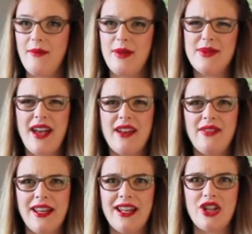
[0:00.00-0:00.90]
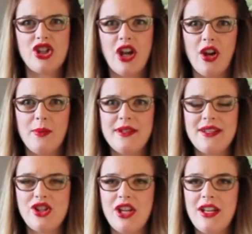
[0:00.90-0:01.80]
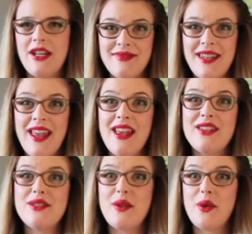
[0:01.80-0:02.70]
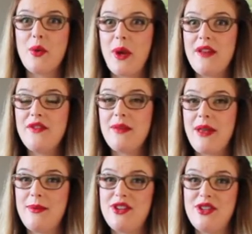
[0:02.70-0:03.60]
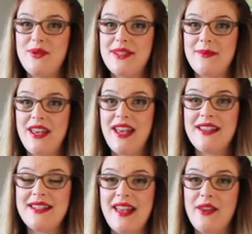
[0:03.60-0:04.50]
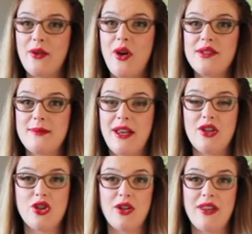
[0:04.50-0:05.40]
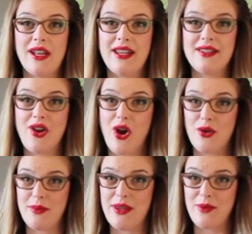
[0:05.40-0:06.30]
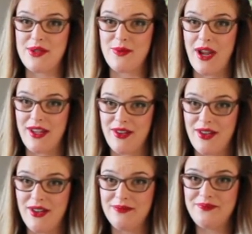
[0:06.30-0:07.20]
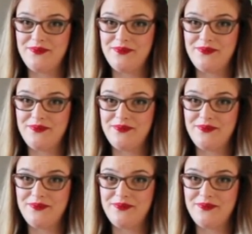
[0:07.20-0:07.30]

It was kind of like in a chair position. So they were waiting for the baby to do some kicks, and they were also making sure that his heartbeat was regular.